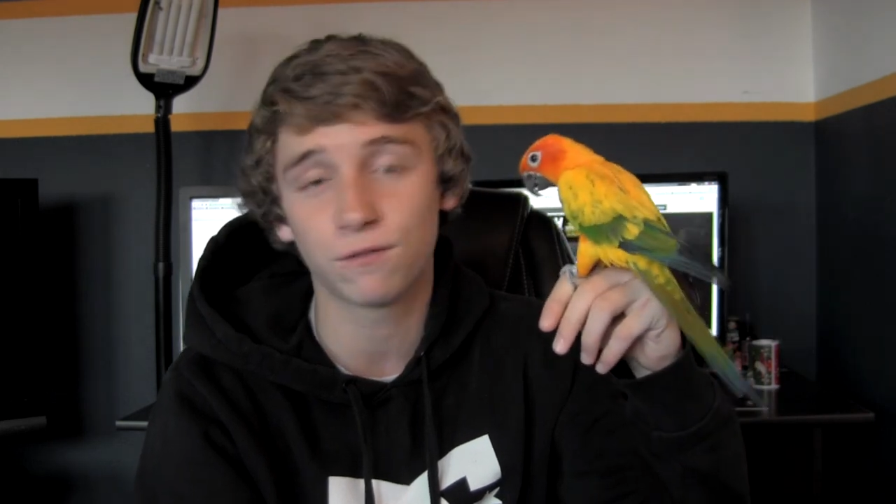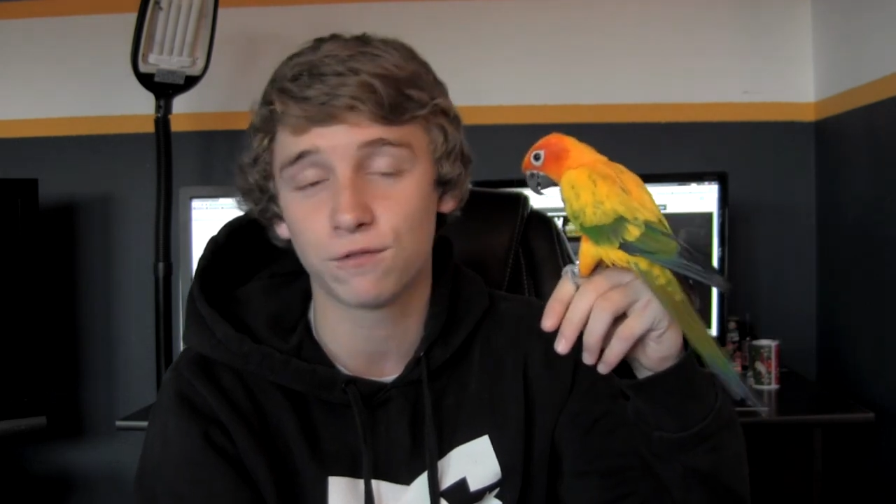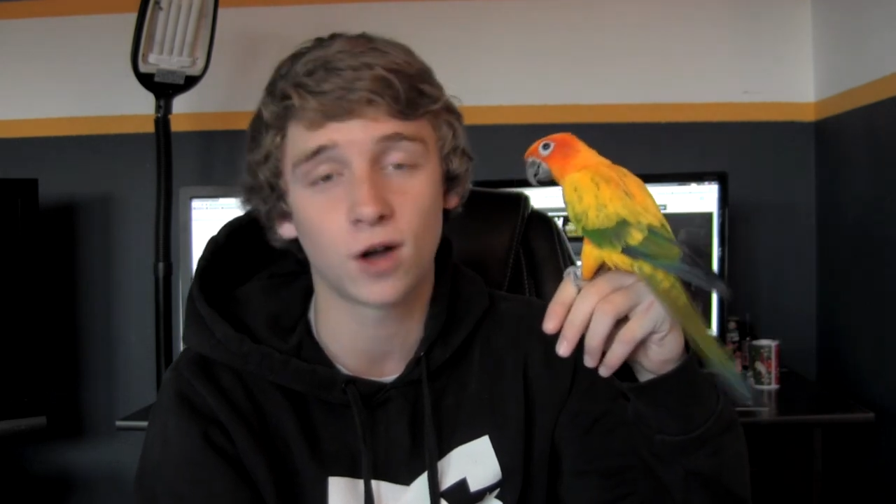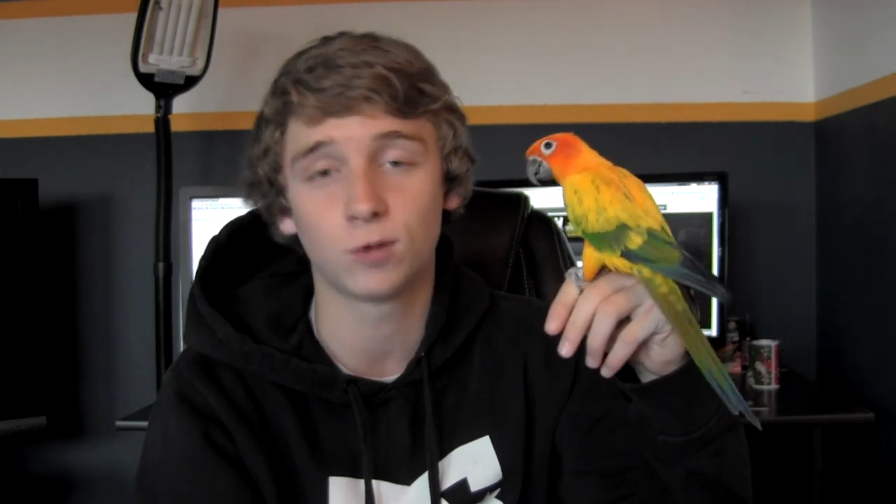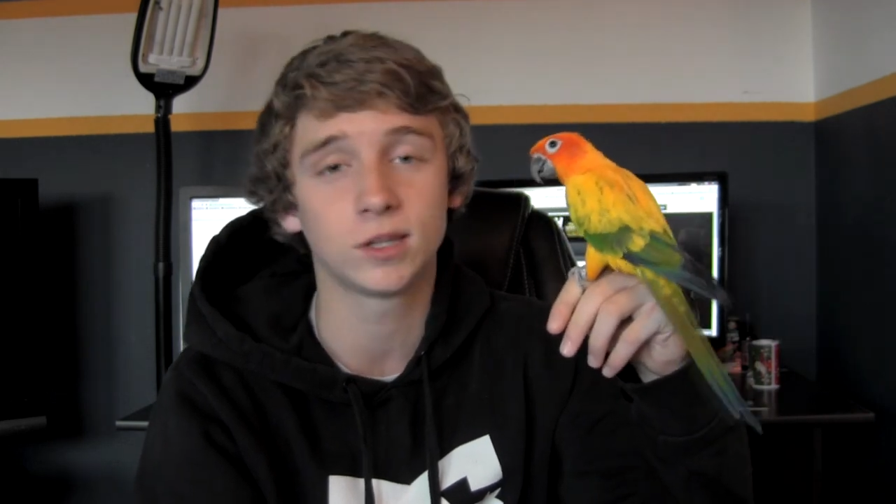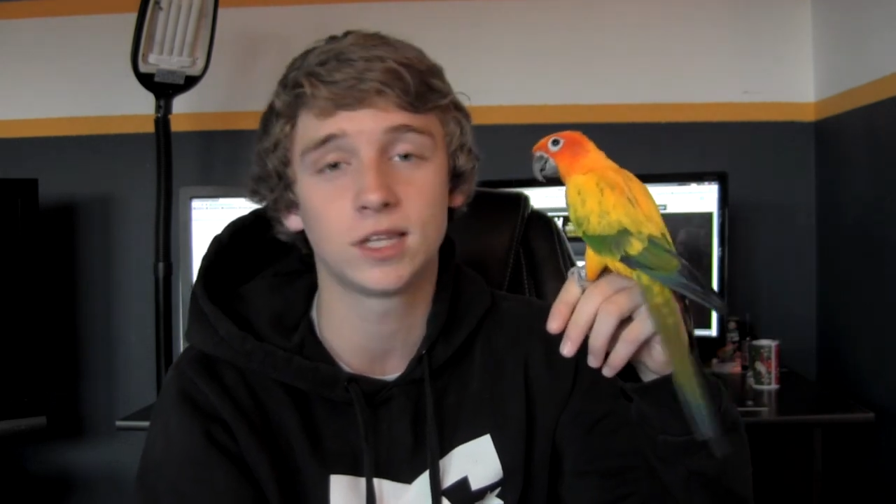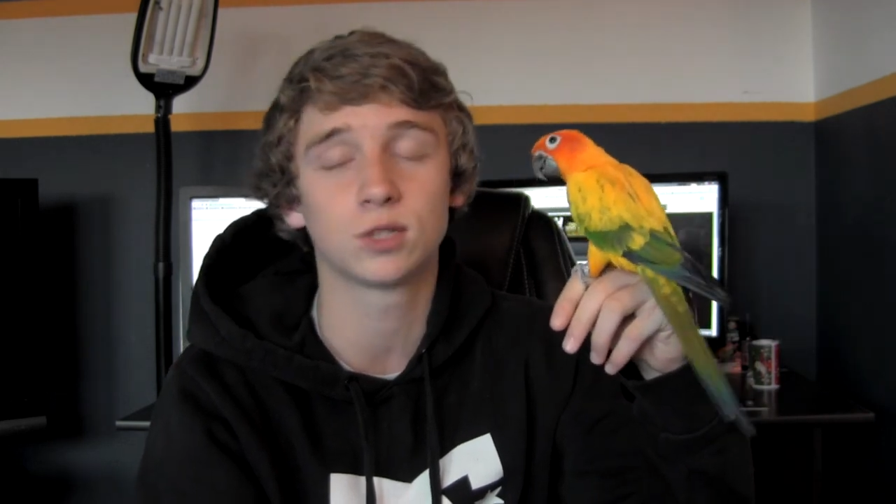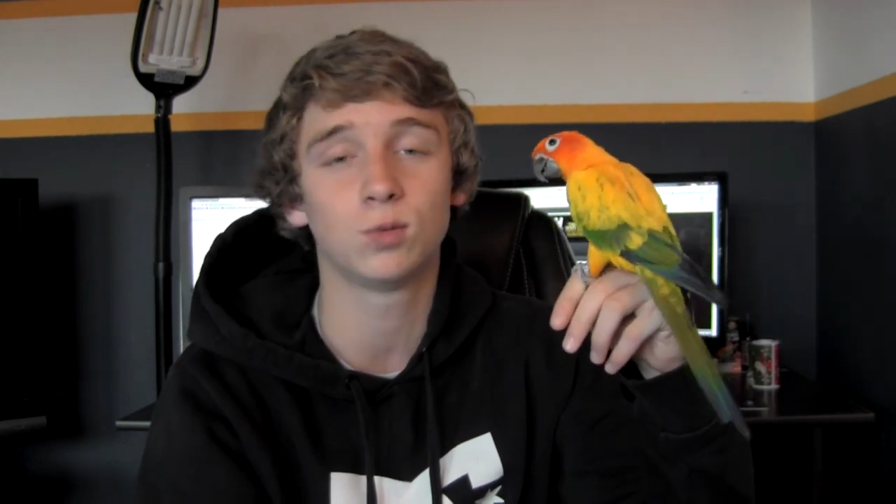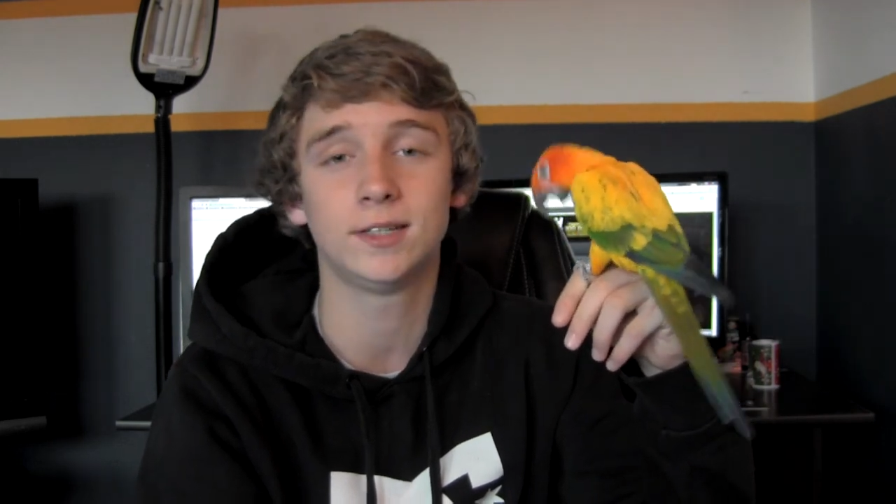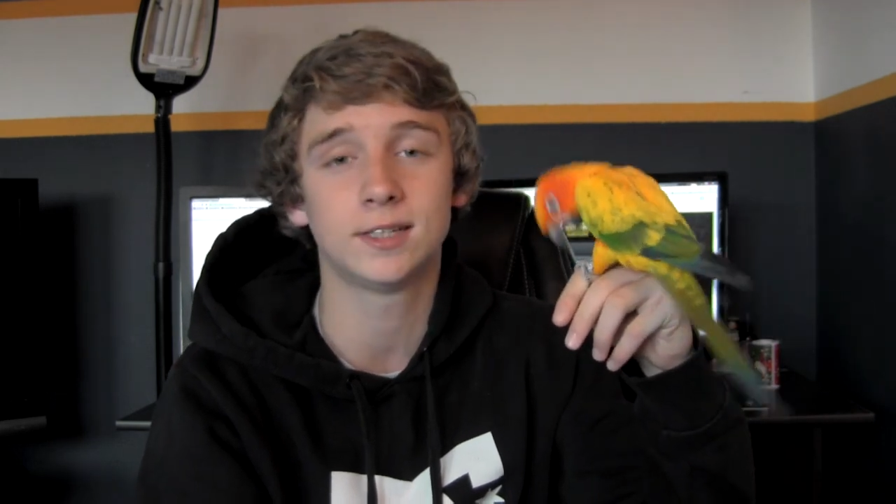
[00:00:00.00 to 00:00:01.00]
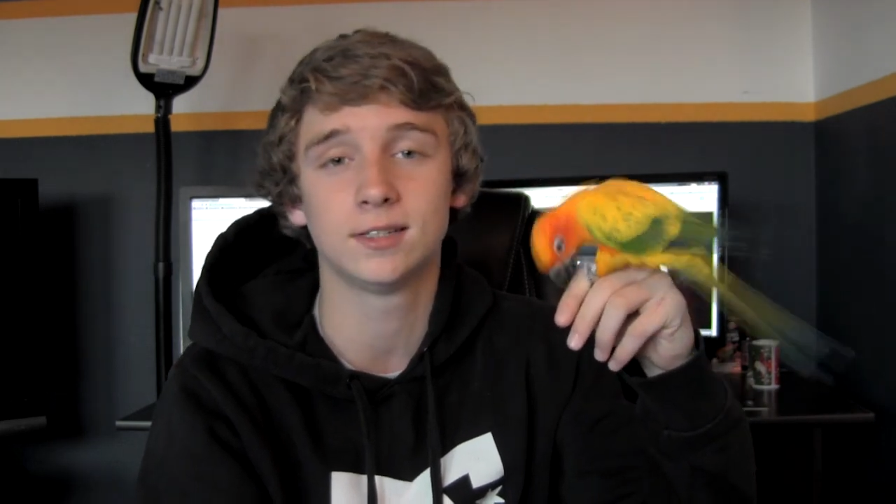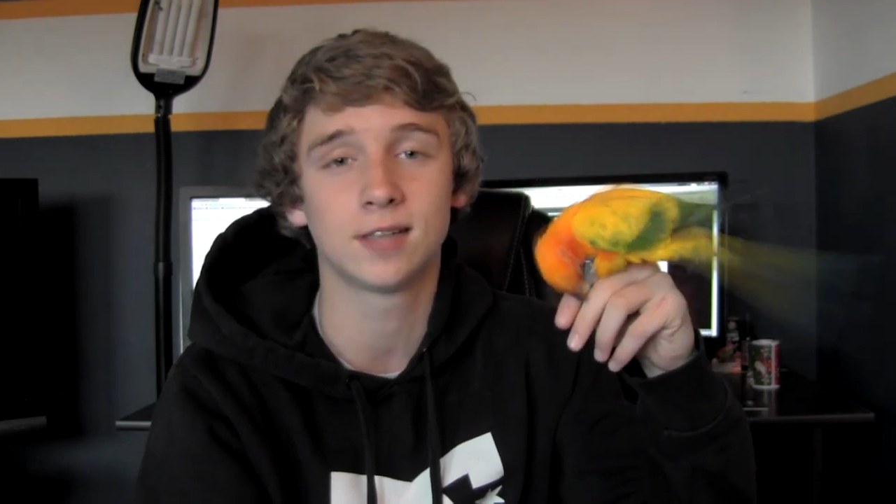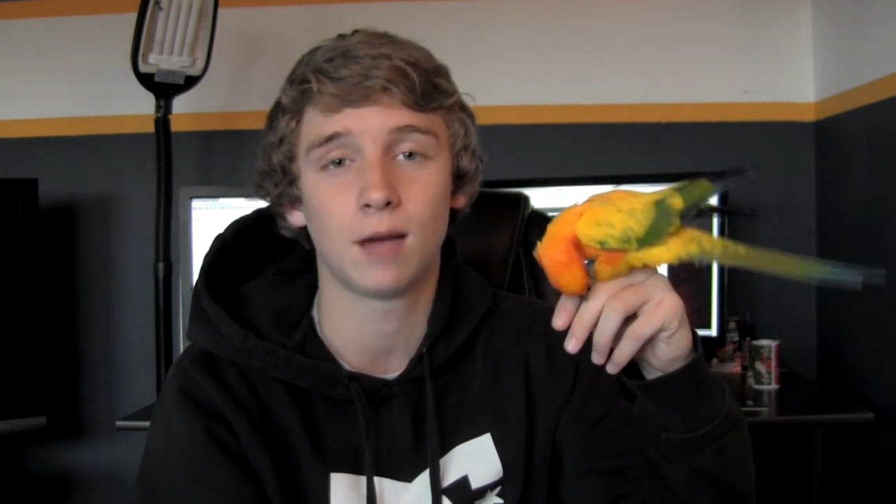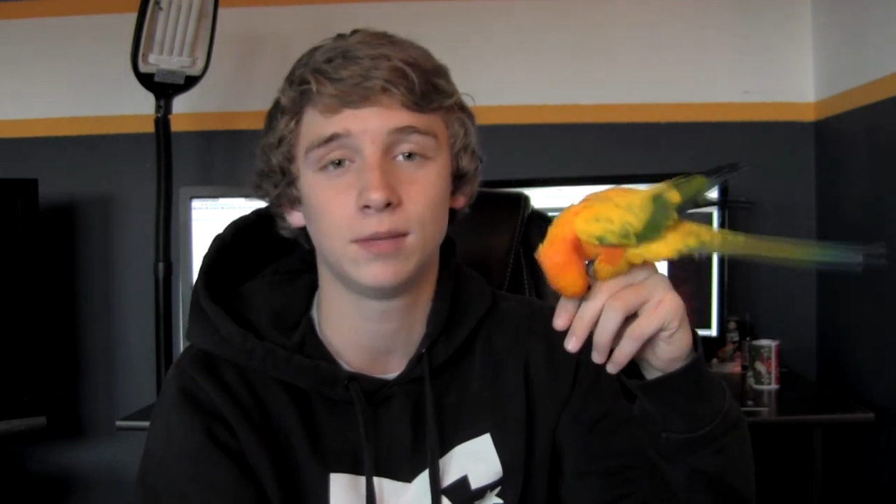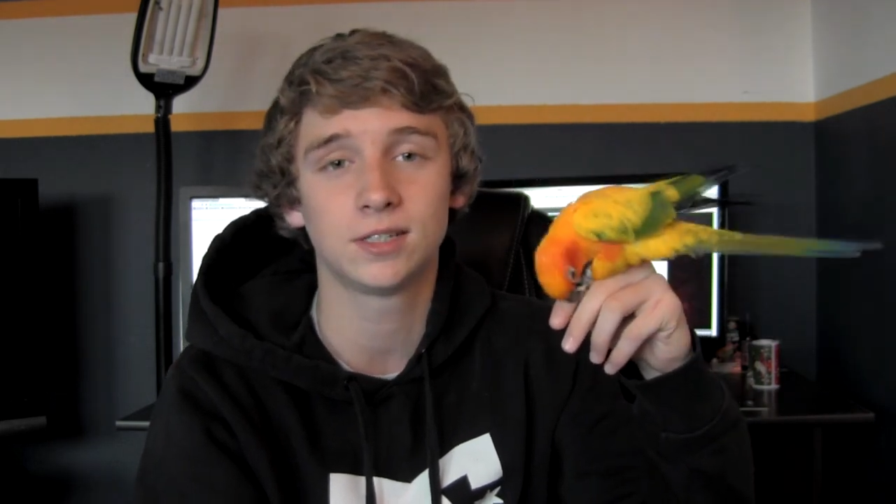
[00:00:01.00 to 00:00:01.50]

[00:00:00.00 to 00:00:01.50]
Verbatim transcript: fun with this recent zombie